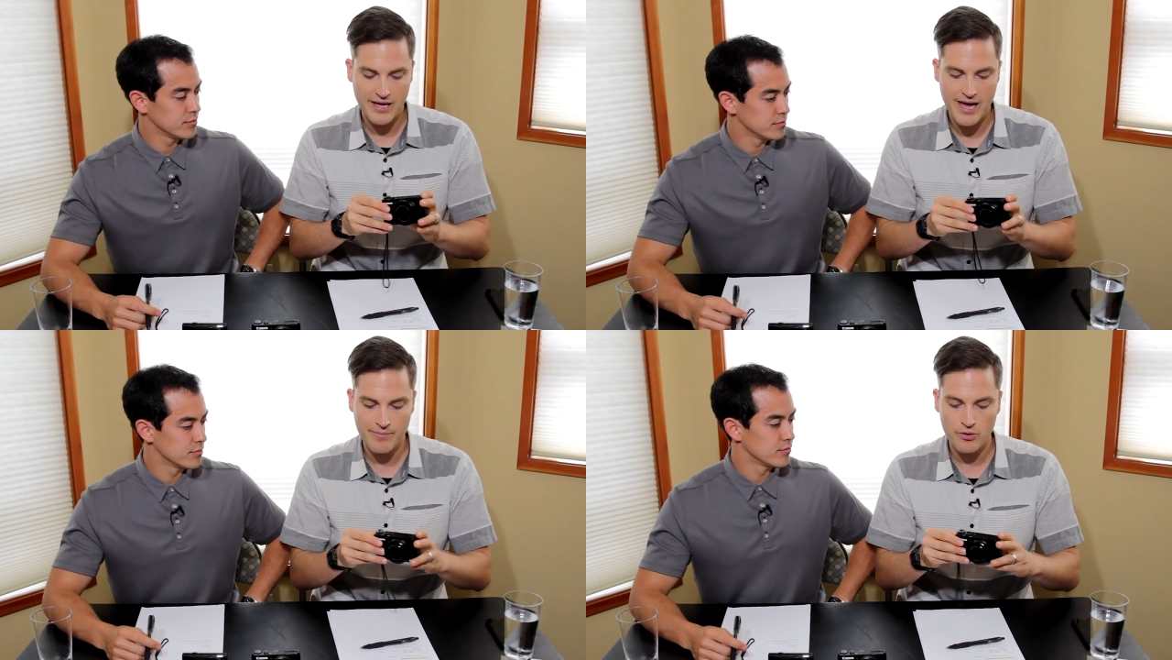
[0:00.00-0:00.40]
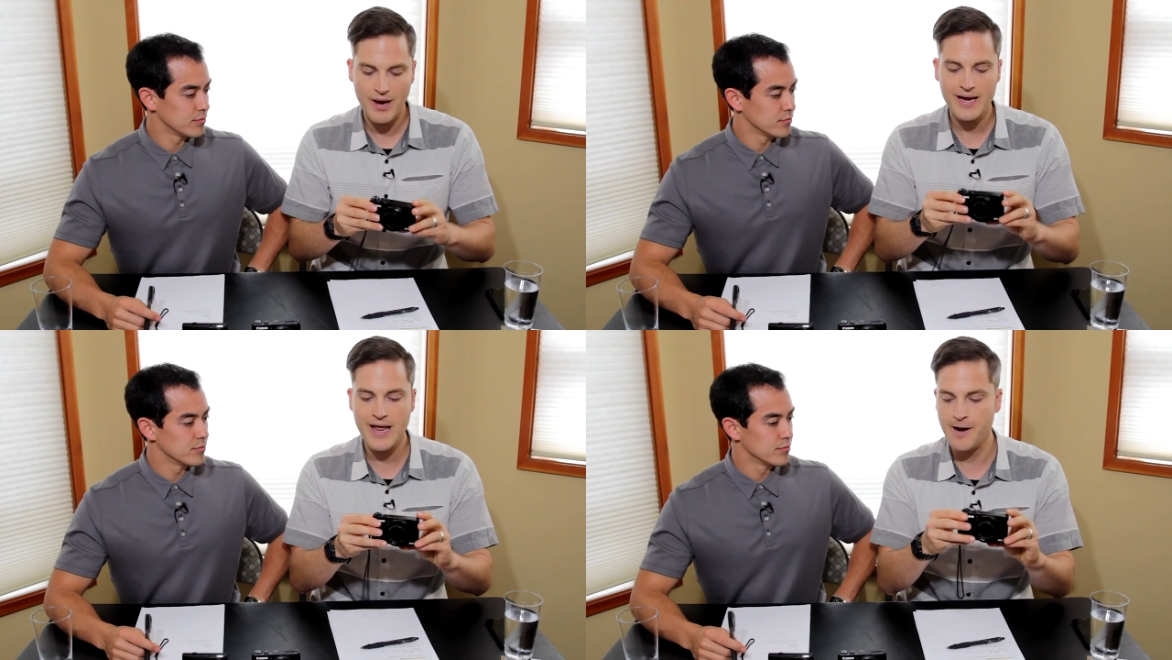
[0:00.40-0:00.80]
Speaker 1: camera
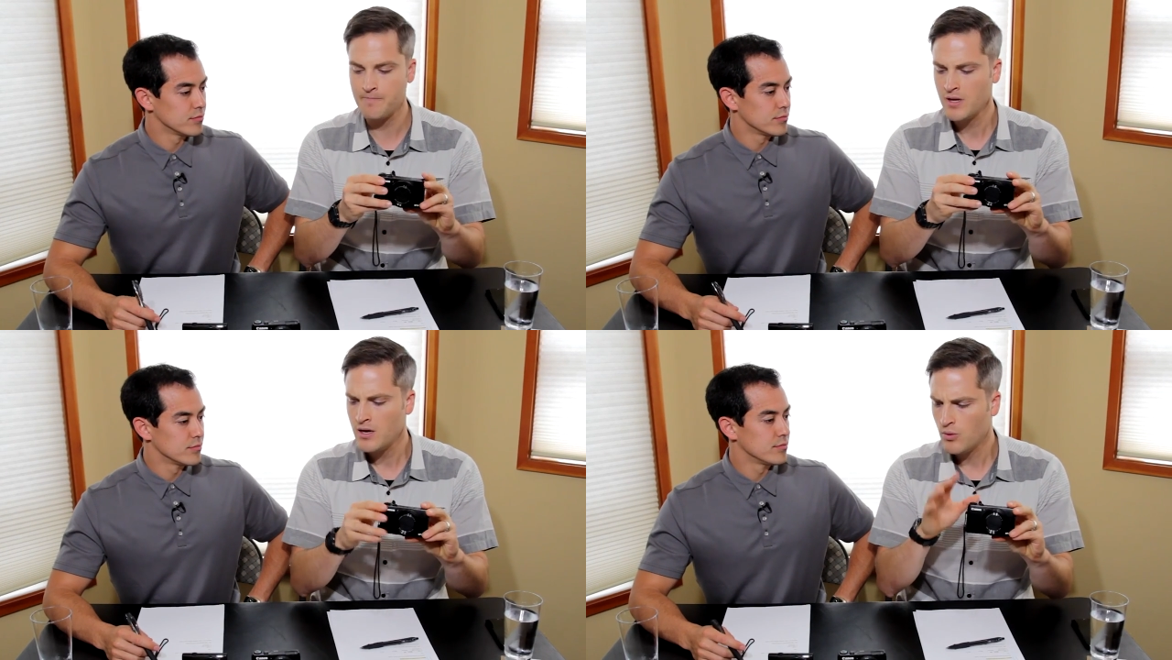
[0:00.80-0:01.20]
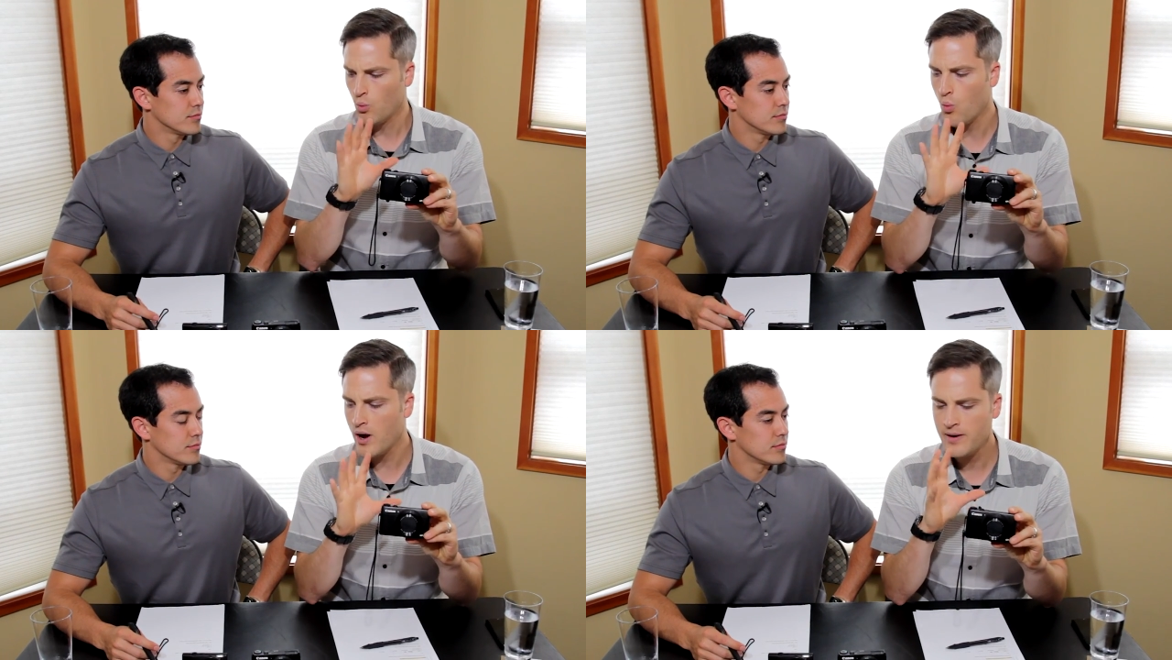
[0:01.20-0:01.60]
right now.
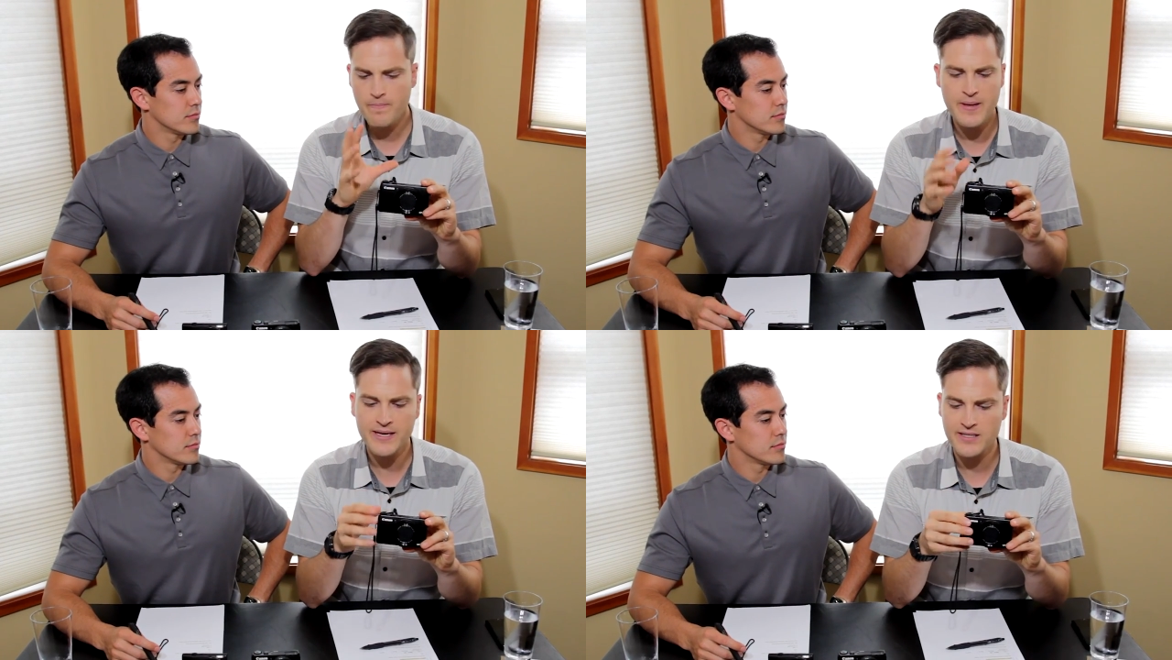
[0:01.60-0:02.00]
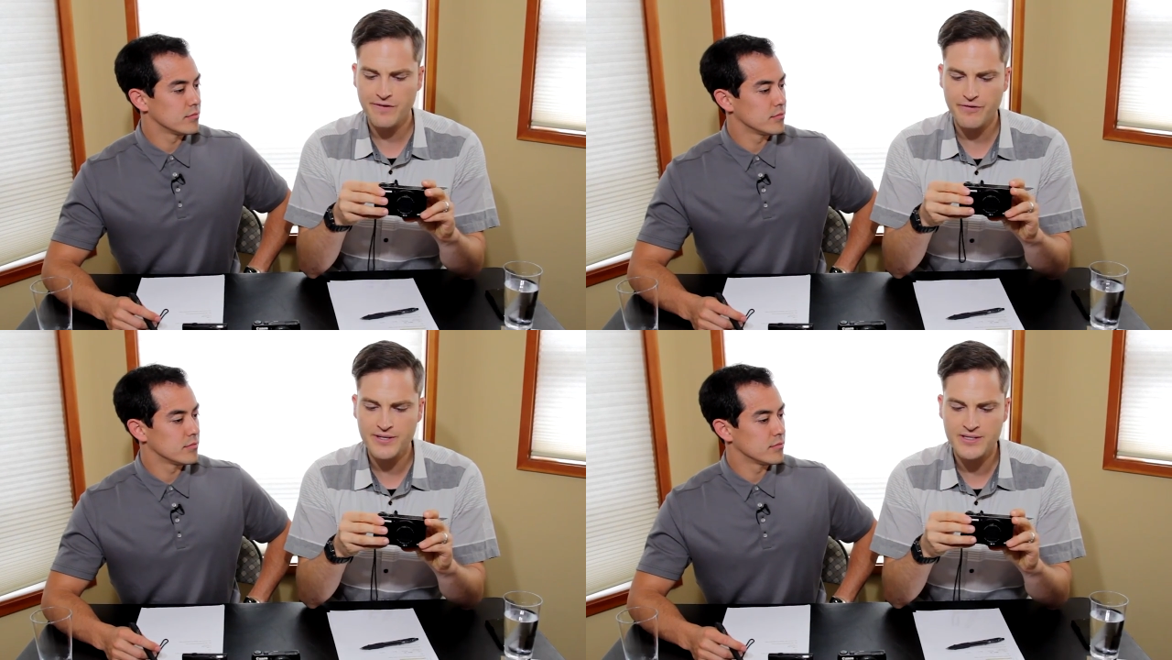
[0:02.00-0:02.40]
One big
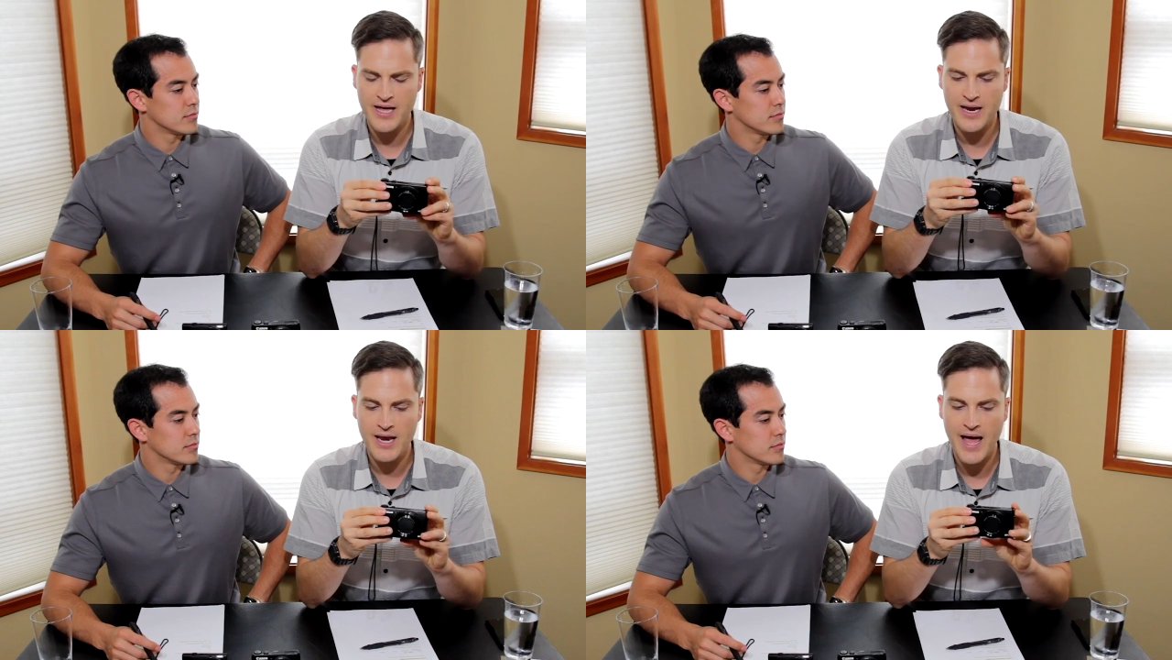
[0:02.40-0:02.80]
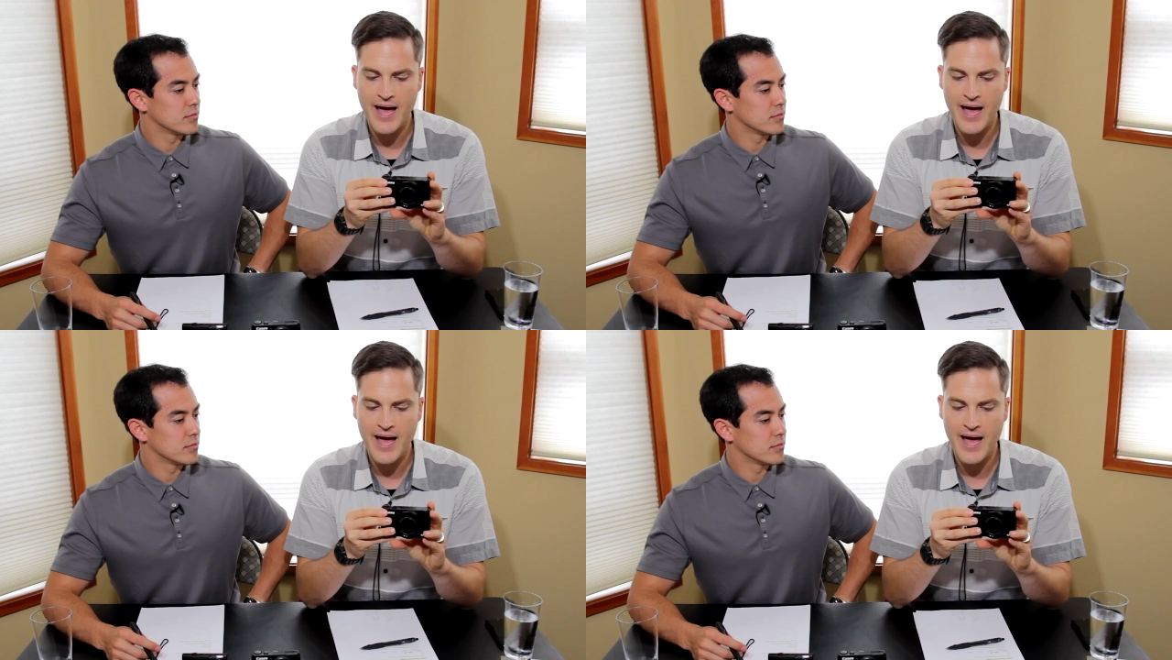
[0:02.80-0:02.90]
difference that it